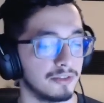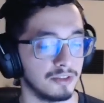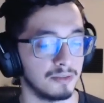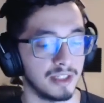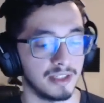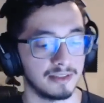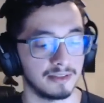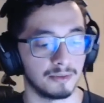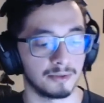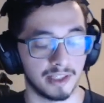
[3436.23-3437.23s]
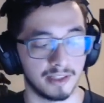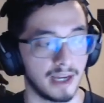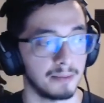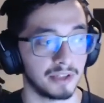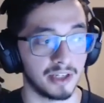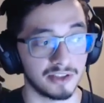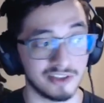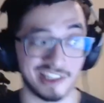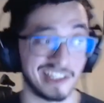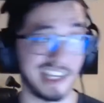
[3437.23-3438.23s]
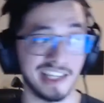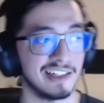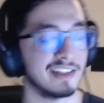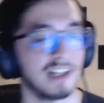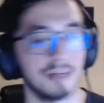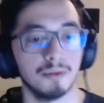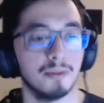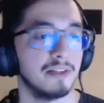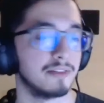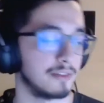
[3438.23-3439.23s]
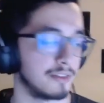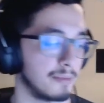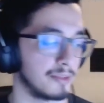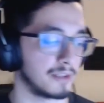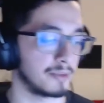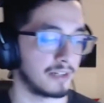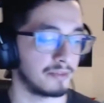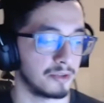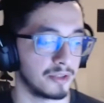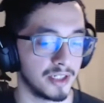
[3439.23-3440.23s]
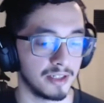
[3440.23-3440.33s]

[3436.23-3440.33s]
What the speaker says: So you may need to send applications again in a couple months or something whenever